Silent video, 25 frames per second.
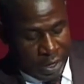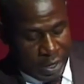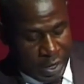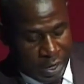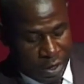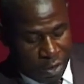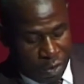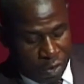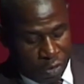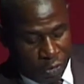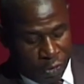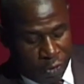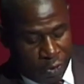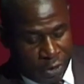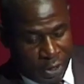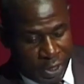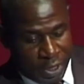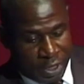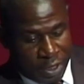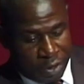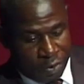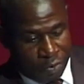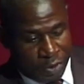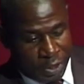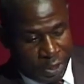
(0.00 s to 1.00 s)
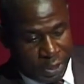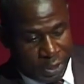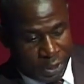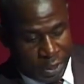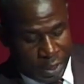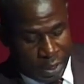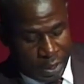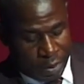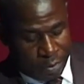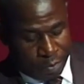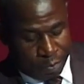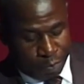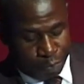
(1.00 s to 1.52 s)
an authority which
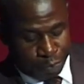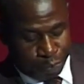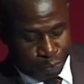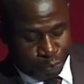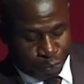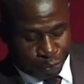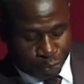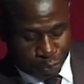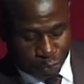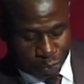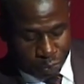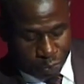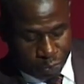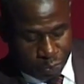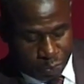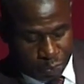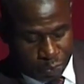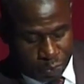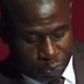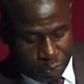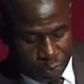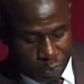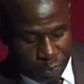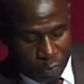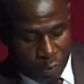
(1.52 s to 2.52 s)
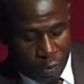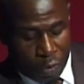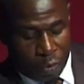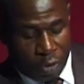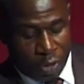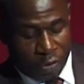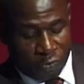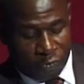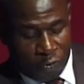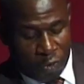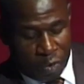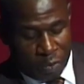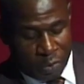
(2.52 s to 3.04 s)

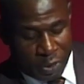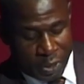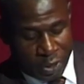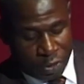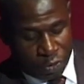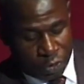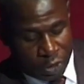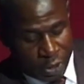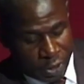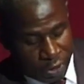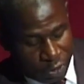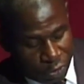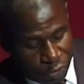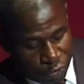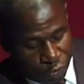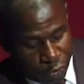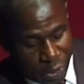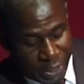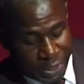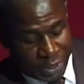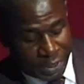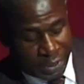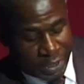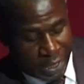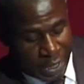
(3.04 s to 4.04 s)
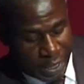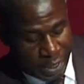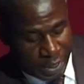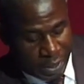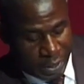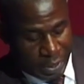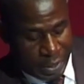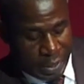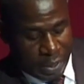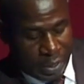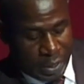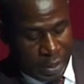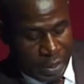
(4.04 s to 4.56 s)
was formed in 2010.
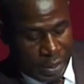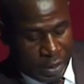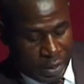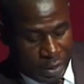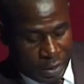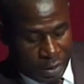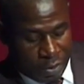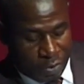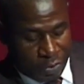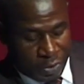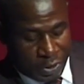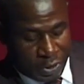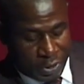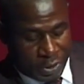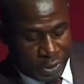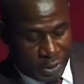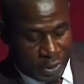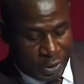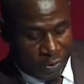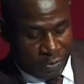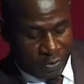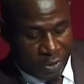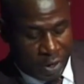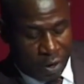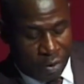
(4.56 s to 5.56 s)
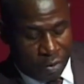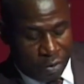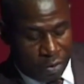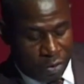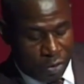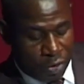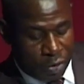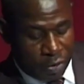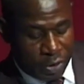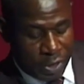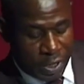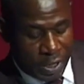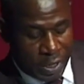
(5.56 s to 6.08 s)
which is now
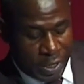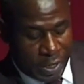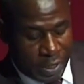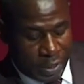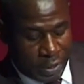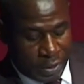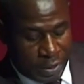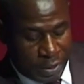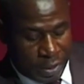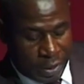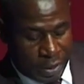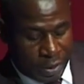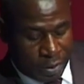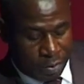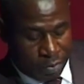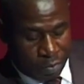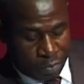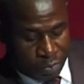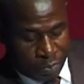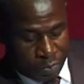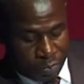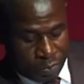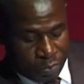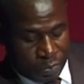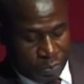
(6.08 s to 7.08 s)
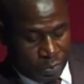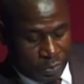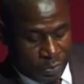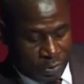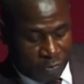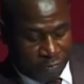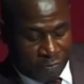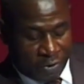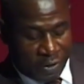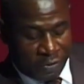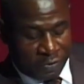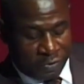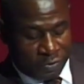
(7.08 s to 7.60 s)
looking at
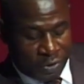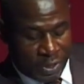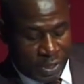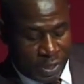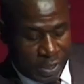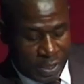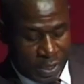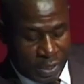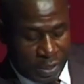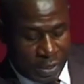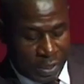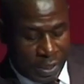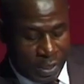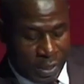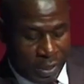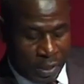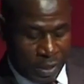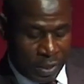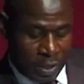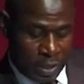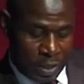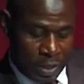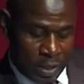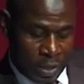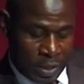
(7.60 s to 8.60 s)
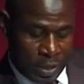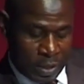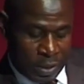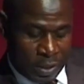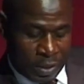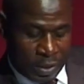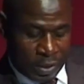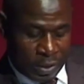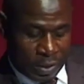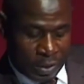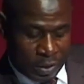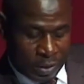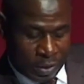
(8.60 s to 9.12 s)
fast-tracking the
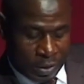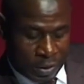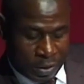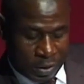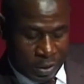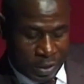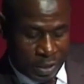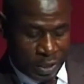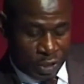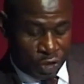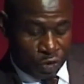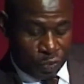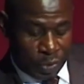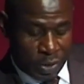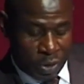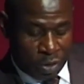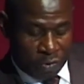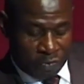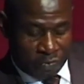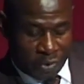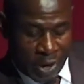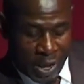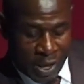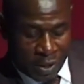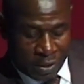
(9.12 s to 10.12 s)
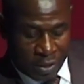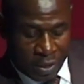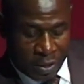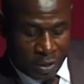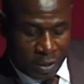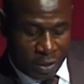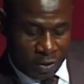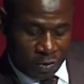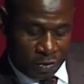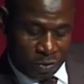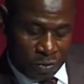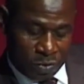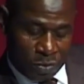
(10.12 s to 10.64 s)
issuing of
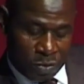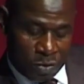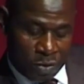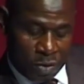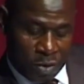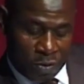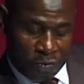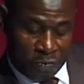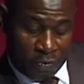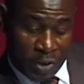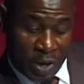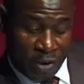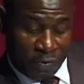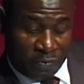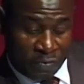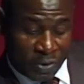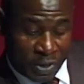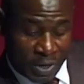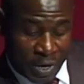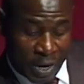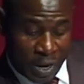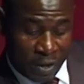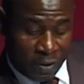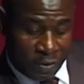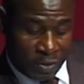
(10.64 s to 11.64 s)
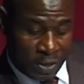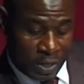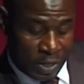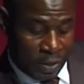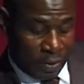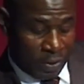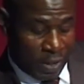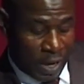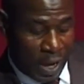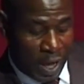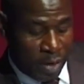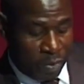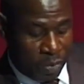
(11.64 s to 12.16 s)
licenses of FDIs
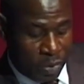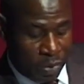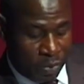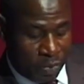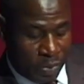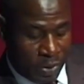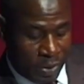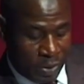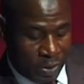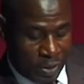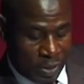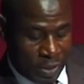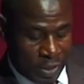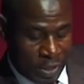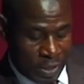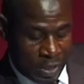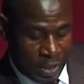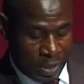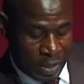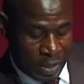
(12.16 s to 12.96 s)
in the IPPs.